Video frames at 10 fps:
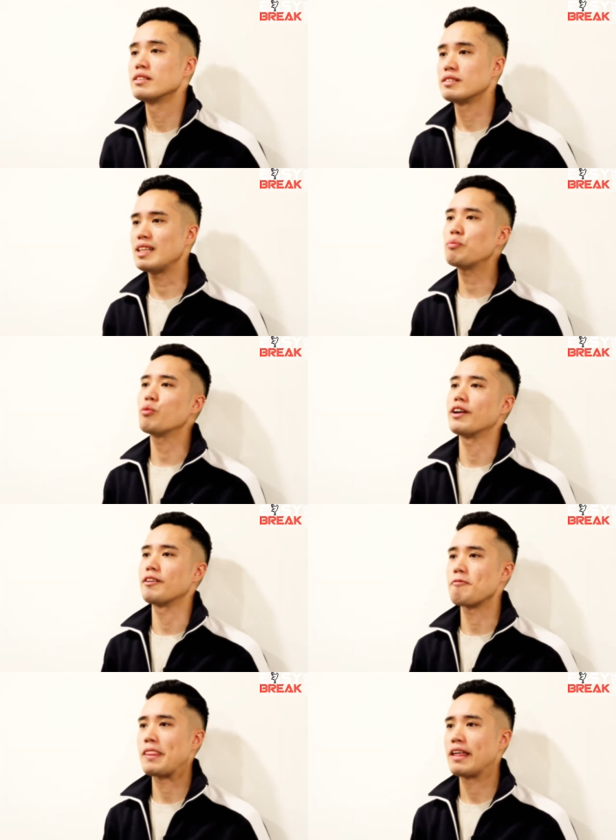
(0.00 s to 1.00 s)
Step 1.
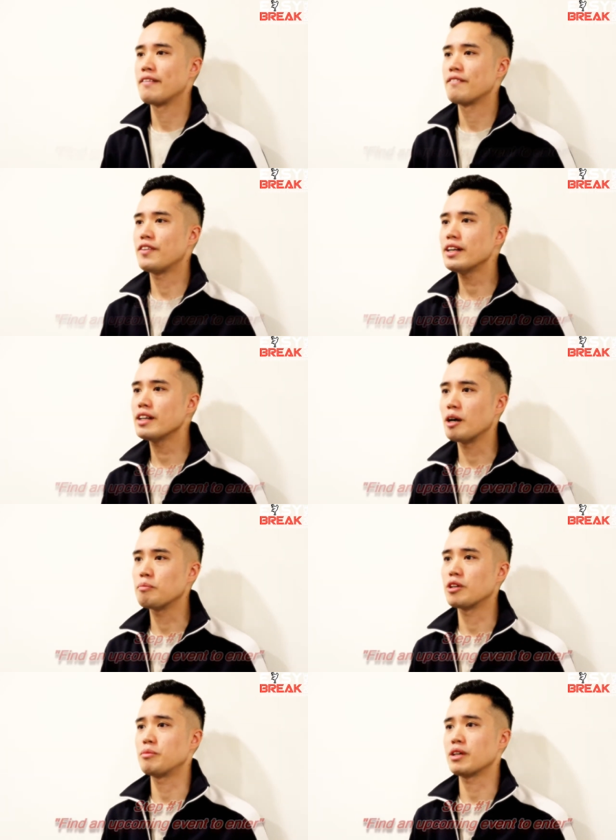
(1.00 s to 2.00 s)
Find an
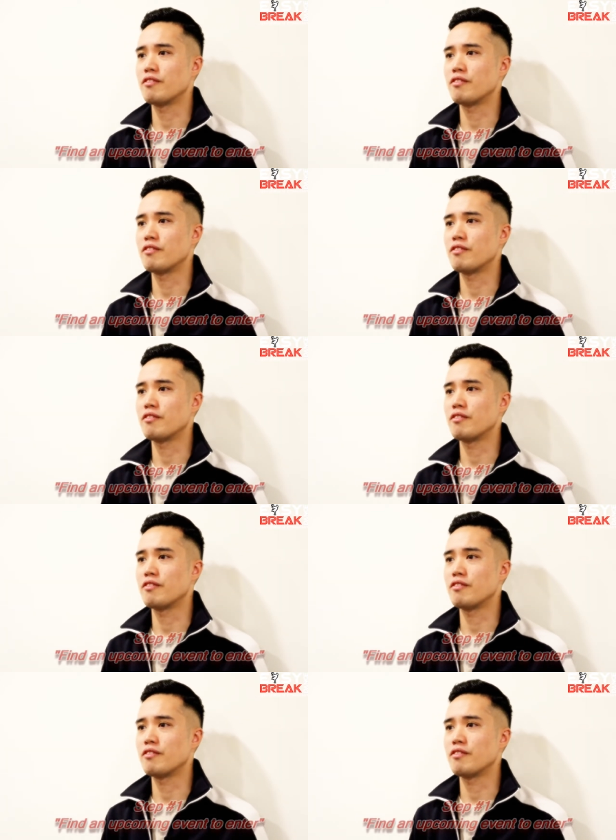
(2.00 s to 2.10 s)
upcoming